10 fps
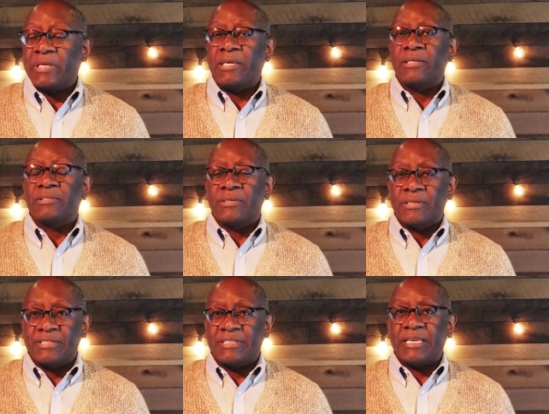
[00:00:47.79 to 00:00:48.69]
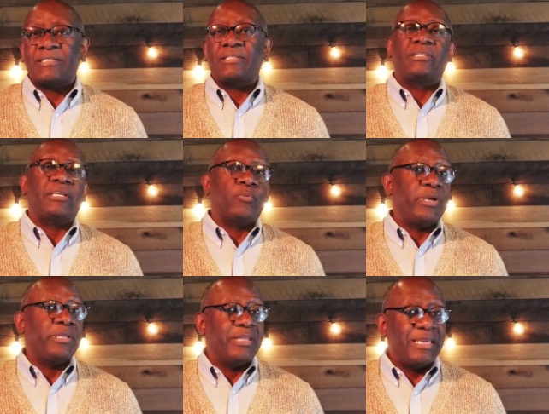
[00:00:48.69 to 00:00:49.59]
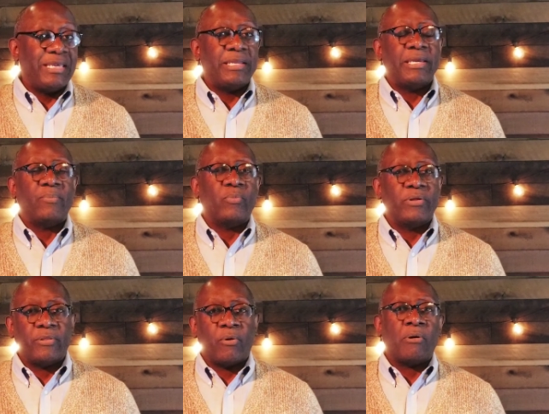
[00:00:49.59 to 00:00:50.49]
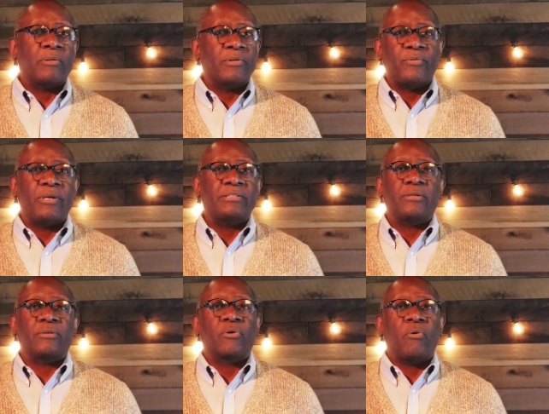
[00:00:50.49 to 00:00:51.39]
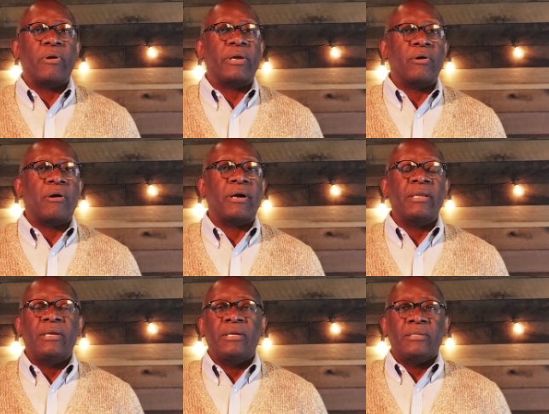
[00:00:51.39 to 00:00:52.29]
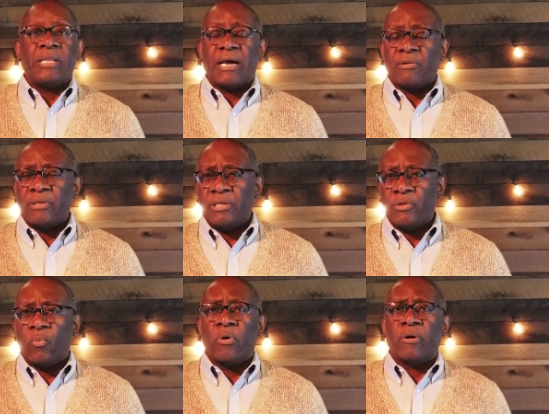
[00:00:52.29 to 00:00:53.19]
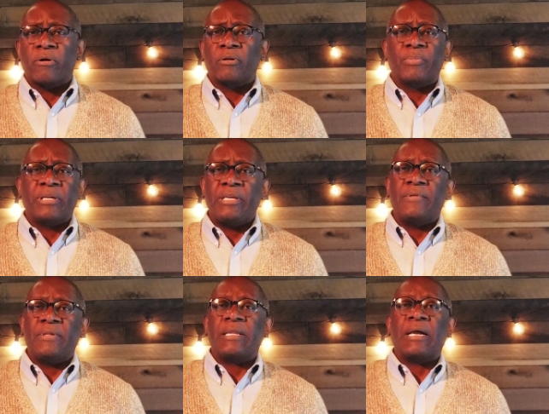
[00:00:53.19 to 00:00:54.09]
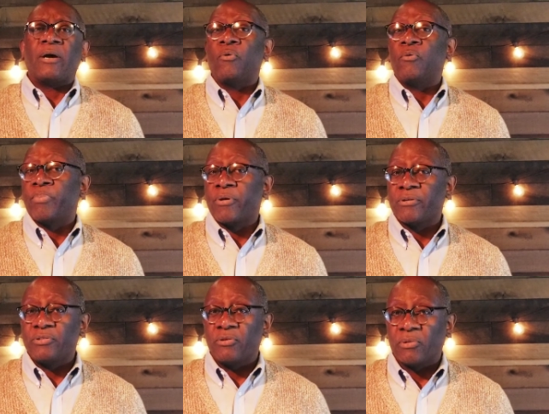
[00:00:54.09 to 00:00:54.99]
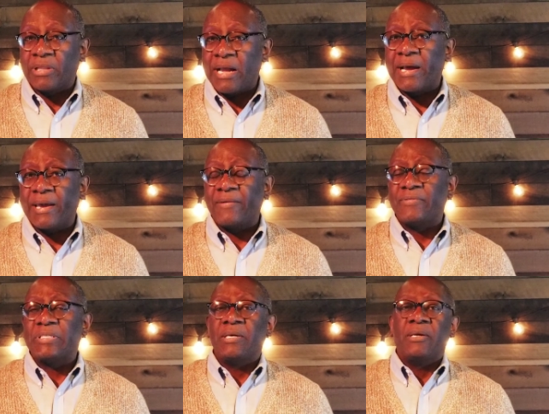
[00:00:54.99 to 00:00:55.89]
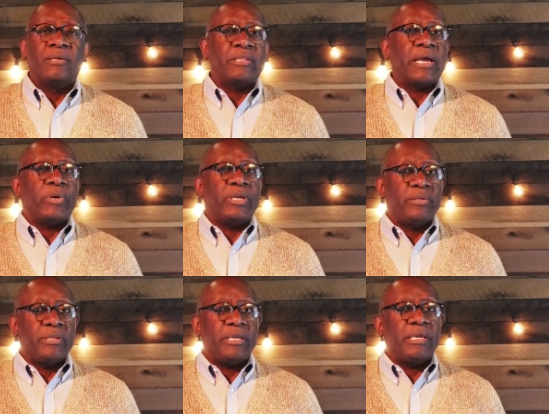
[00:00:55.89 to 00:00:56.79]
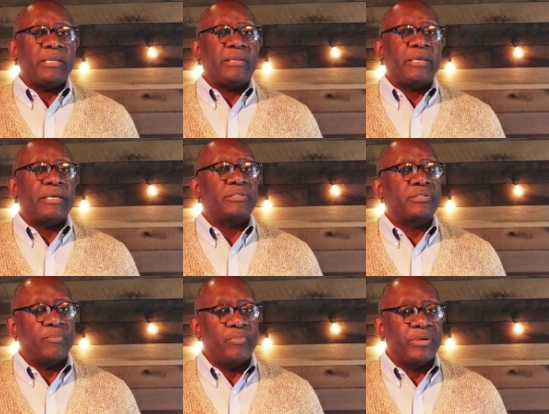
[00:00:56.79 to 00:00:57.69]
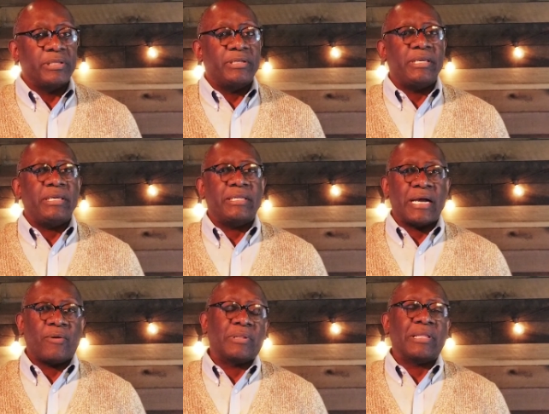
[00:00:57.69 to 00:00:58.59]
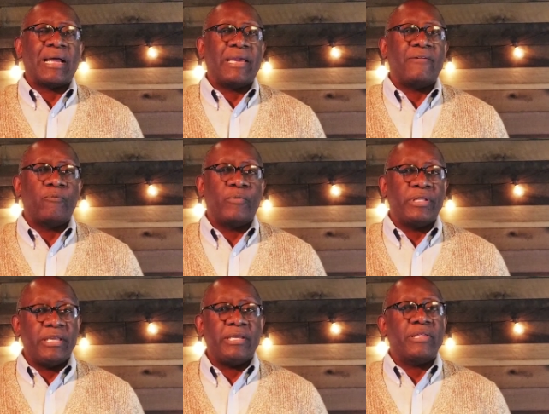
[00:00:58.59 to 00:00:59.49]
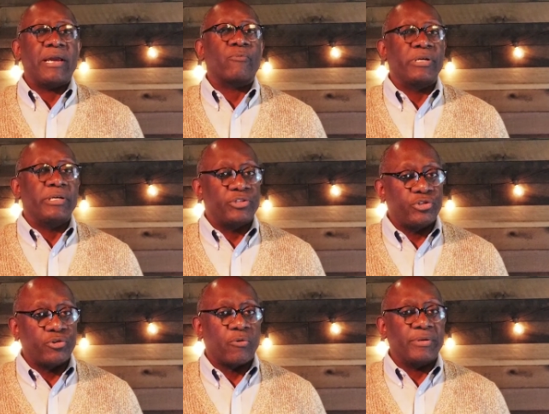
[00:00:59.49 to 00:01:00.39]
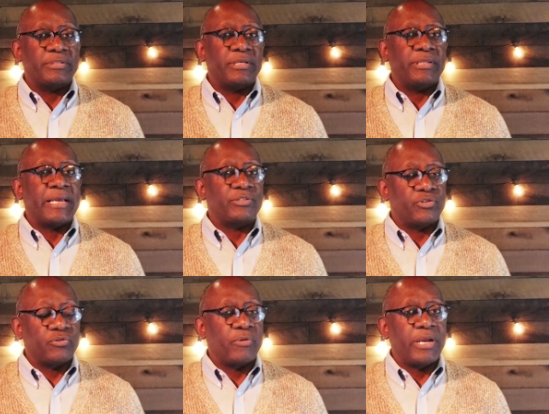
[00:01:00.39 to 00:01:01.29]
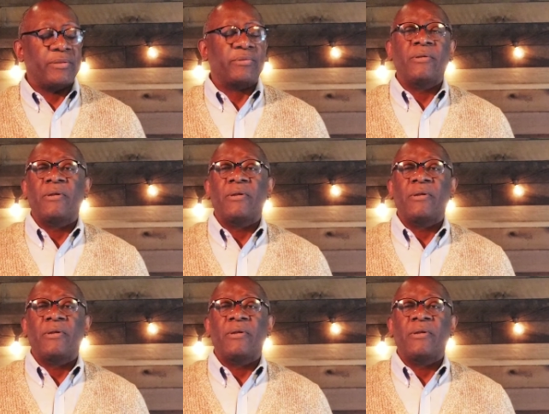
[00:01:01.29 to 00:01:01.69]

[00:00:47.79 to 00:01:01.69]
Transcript: He is a necessity. We need Him with all the things that are going on, not only in the world, but even in our own personal lives that we need his stability in our life. We need that reassurance and that strength.